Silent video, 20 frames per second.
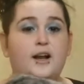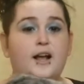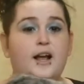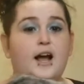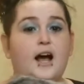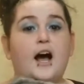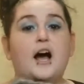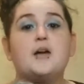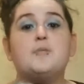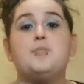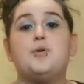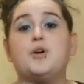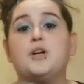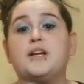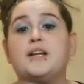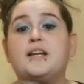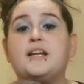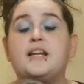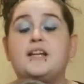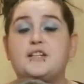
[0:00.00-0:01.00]
I put
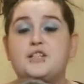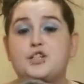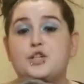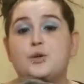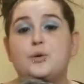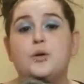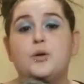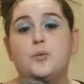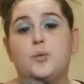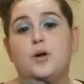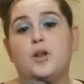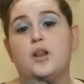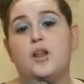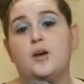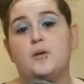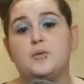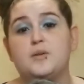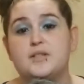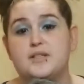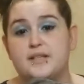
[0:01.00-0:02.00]
an end to it while I
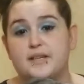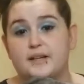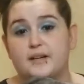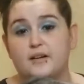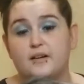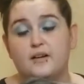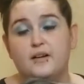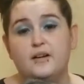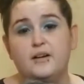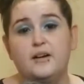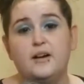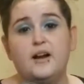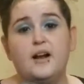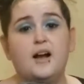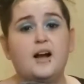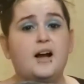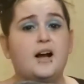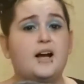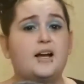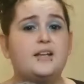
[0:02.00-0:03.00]
was there.
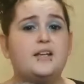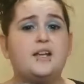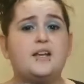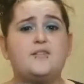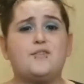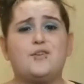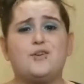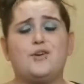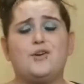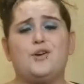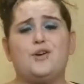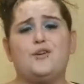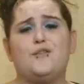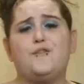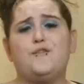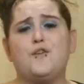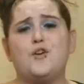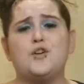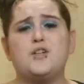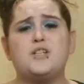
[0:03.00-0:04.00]
I gave her her
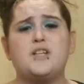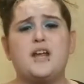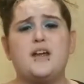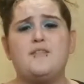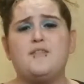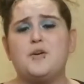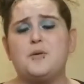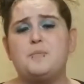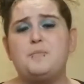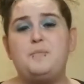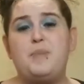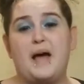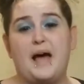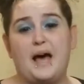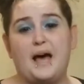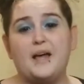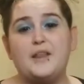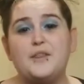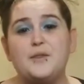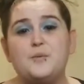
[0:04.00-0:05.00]
first ever
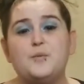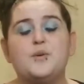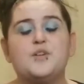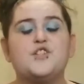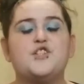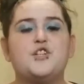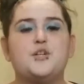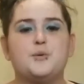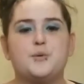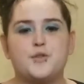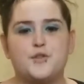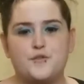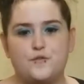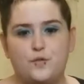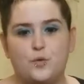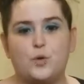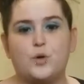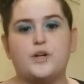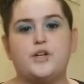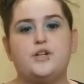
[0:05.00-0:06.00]
bath when she was
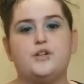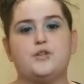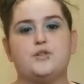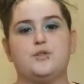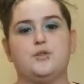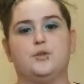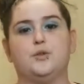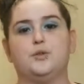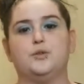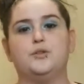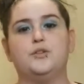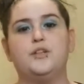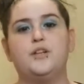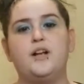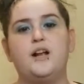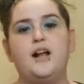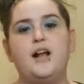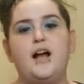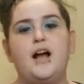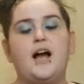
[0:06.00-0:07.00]
4 years old.
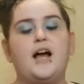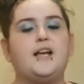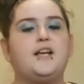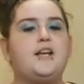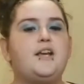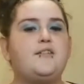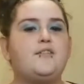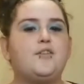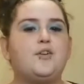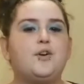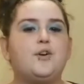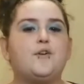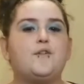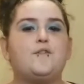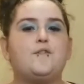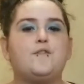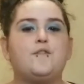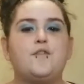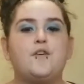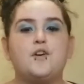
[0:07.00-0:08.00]
I gave her her
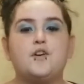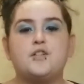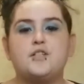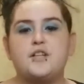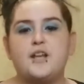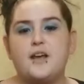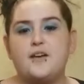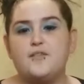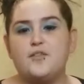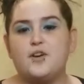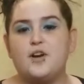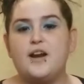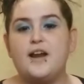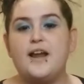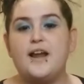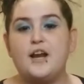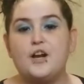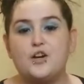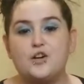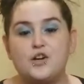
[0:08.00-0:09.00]
first ever
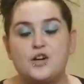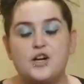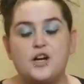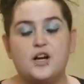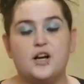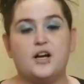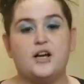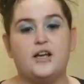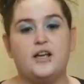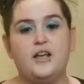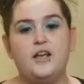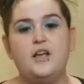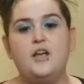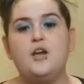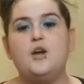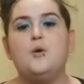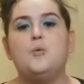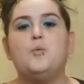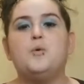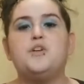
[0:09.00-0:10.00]
haircut
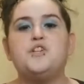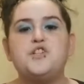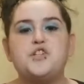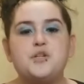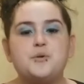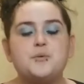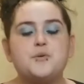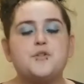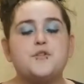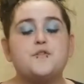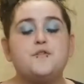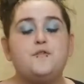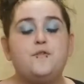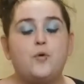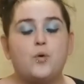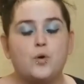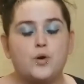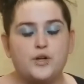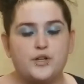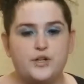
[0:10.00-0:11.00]
when she was
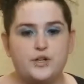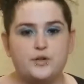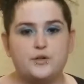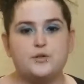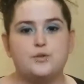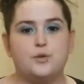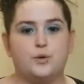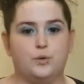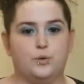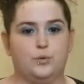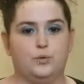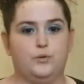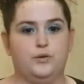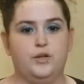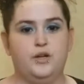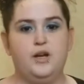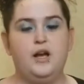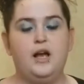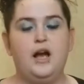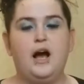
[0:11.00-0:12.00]
4 years old.
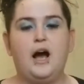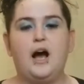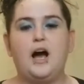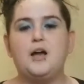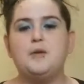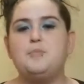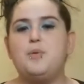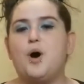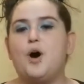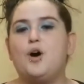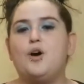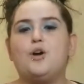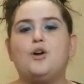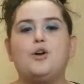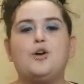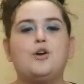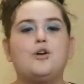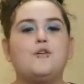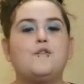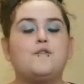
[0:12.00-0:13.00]
I bought her
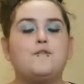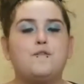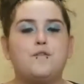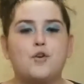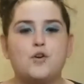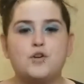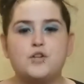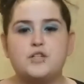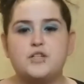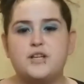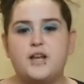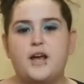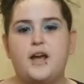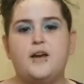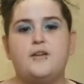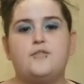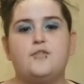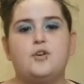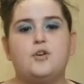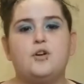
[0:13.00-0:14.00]
her first
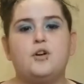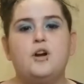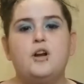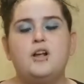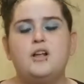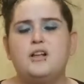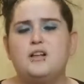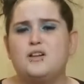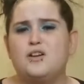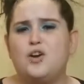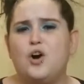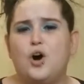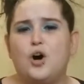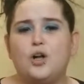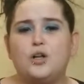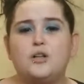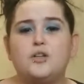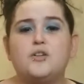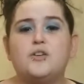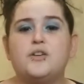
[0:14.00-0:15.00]
ever
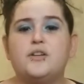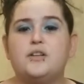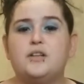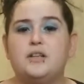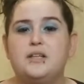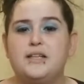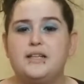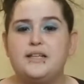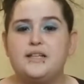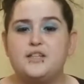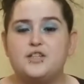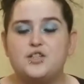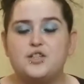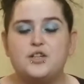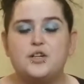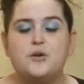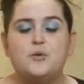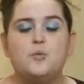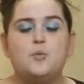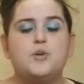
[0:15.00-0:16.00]
collar and
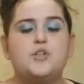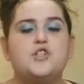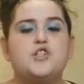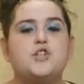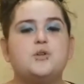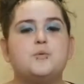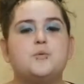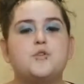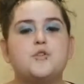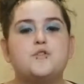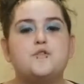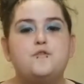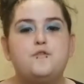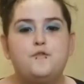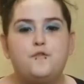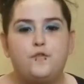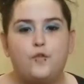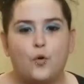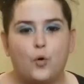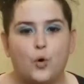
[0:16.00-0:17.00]
leash when she was
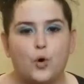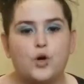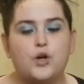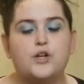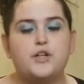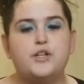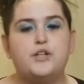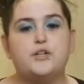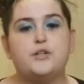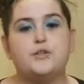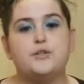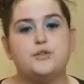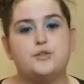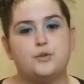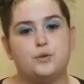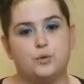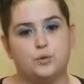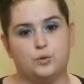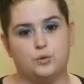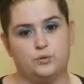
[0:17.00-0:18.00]
4 years
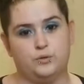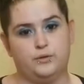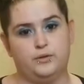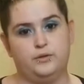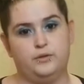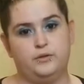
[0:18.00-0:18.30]
old.